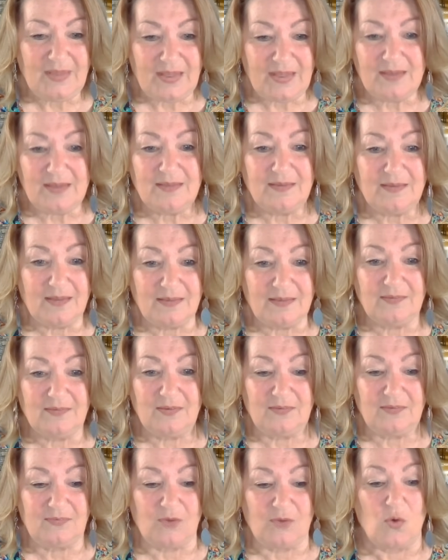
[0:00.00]
And
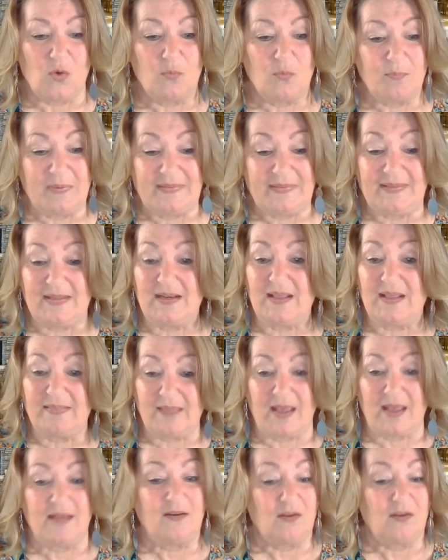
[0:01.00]
but then I
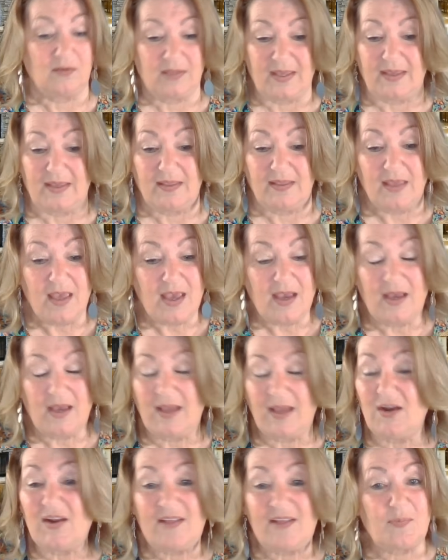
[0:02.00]
thought, okay,
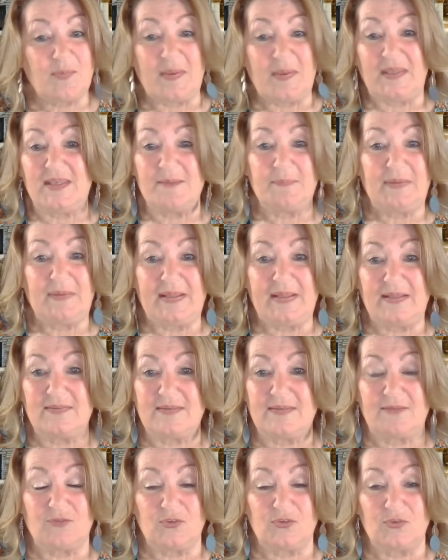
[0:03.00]
I don't have to make any
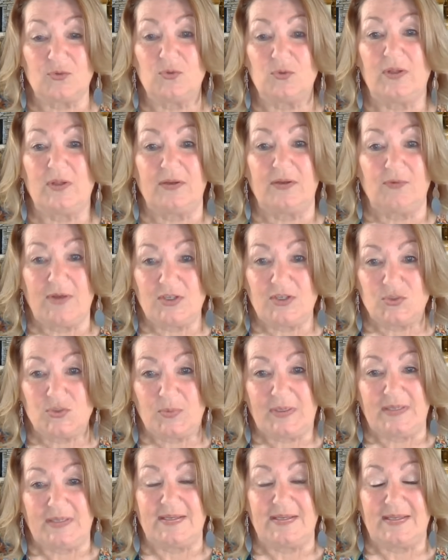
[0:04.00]
plans after school. I
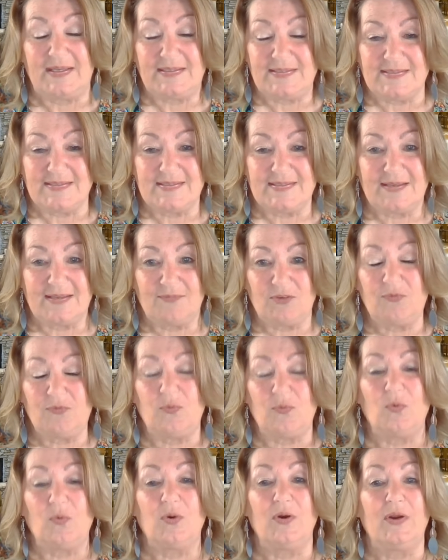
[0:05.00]
graduated in
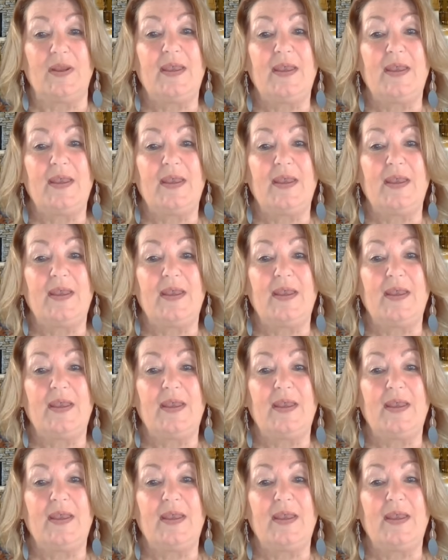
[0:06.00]
1974.